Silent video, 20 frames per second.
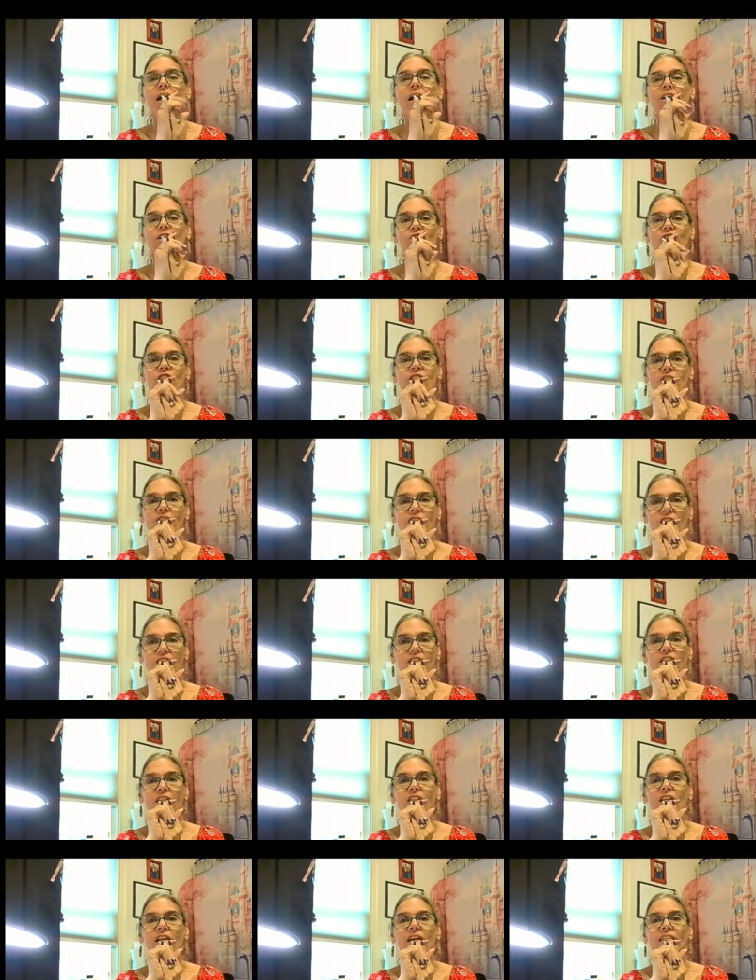are
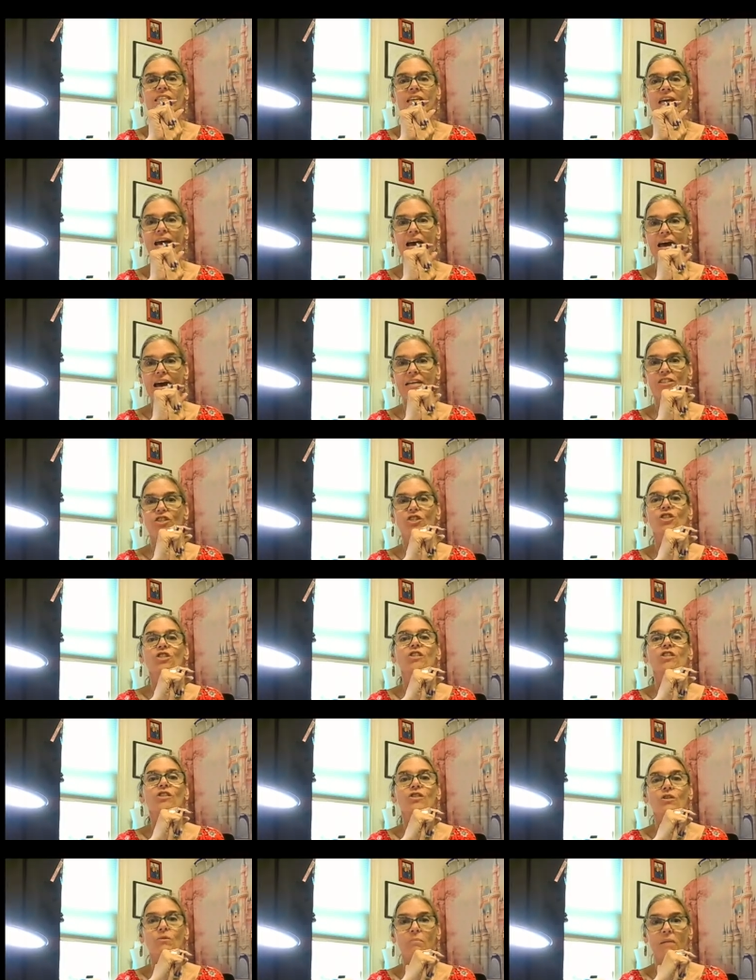still
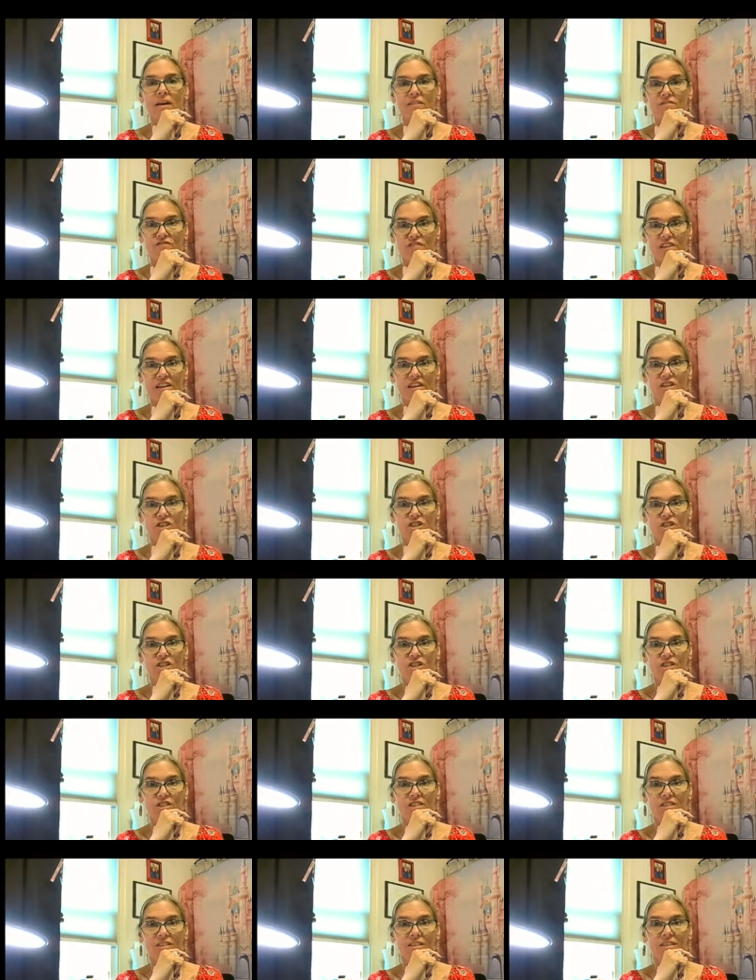attached to my fingers.